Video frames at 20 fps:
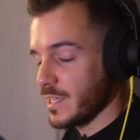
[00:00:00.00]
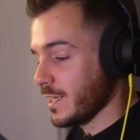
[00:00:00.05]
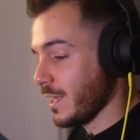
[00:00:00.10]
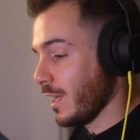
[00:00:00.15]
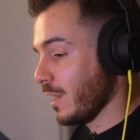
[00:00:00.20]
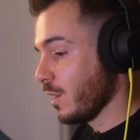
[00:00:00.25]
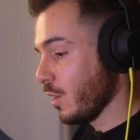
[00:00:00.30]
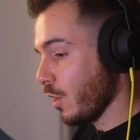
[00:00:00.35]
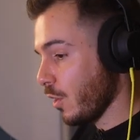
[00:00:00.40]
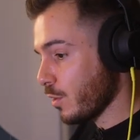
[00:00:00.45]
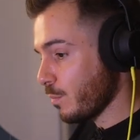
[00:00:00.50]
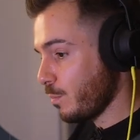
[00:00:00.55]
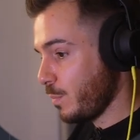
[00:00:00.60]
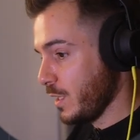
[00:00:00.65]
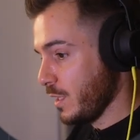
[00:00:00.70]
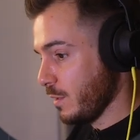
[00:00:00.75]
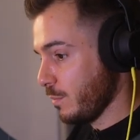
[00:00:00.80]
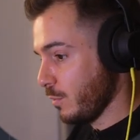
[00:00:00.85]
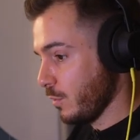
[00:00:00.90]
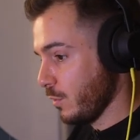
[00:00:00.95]
Now, a lot of
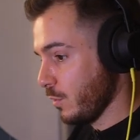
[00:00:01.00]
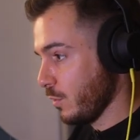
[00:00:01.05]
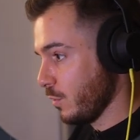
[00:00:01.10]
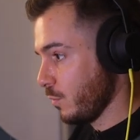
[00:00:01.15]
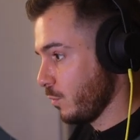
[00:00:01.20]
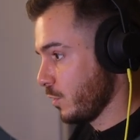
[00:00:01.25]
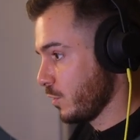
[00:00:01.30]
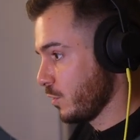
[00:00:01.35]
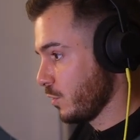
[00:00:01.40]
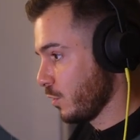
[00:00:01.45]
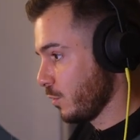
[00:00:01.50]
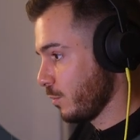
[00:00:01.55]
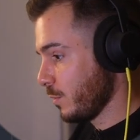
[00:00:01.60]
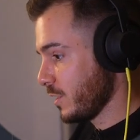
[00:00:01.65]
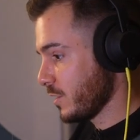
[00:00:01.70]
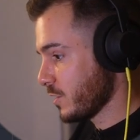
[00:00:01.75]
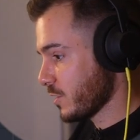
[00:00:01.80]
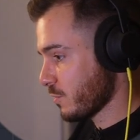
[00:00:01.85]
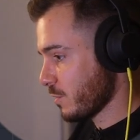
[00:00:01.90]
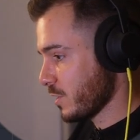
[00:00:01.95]
people would
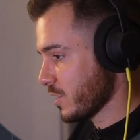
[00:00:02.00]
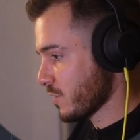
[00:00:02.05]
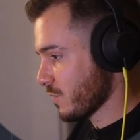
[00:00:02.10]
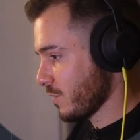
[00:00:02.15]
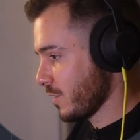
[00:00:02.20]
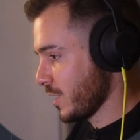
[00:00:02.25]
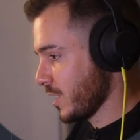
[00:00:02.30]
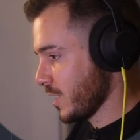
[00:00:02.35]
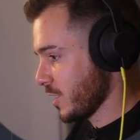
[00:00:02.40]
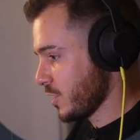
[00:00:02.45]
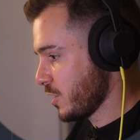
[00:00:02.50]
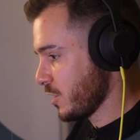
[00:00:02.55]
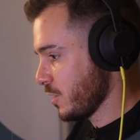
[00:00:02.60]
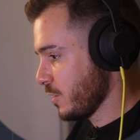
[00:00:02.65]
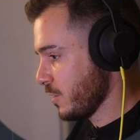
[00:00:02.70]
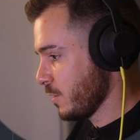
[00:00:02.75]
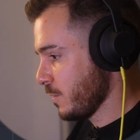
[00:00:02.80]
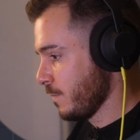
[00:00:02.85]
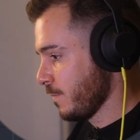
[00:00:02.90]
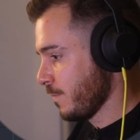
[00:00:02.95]
normally just reach for an
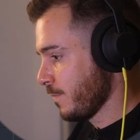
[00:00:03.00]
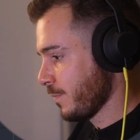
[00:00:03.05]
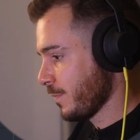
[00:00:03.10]
EQ